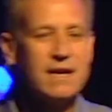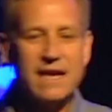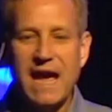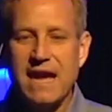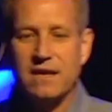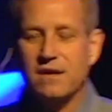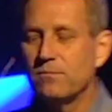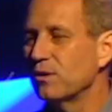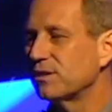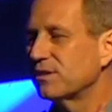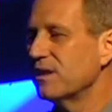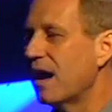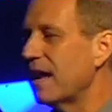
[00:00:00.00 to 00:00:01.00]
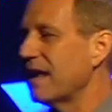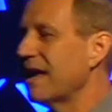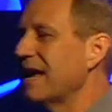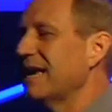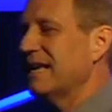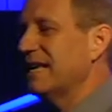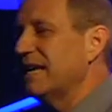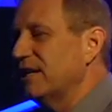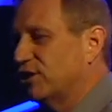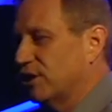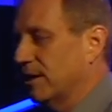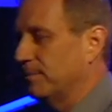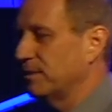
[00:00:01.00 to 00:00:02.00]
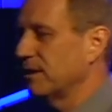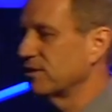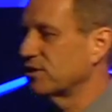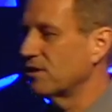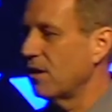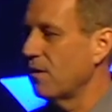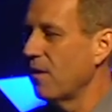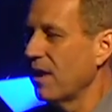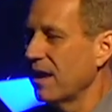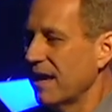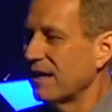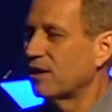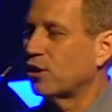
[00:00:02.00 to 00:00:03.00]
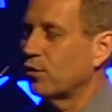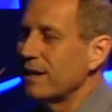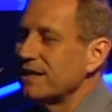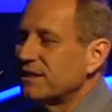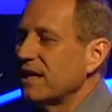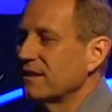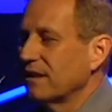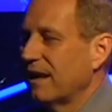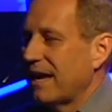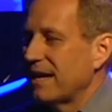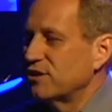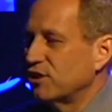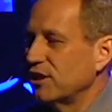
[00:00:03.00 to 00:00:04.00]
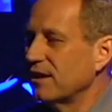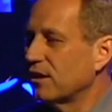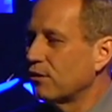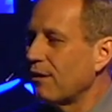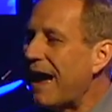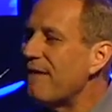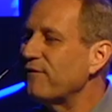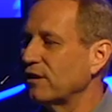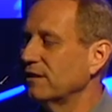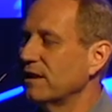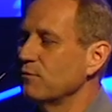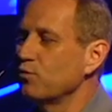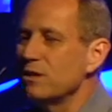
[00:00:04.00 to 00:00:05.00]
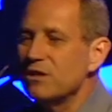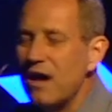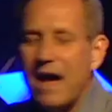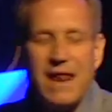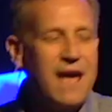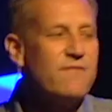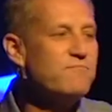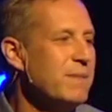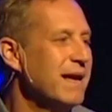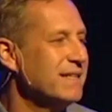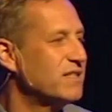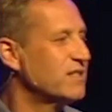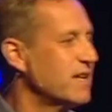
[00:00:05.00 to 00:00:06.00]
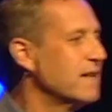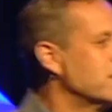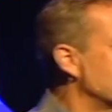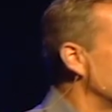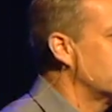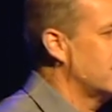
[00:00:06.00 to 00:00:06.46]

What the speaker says: Canaan was not Egypt. And so increasing the land geographically would not have made sense to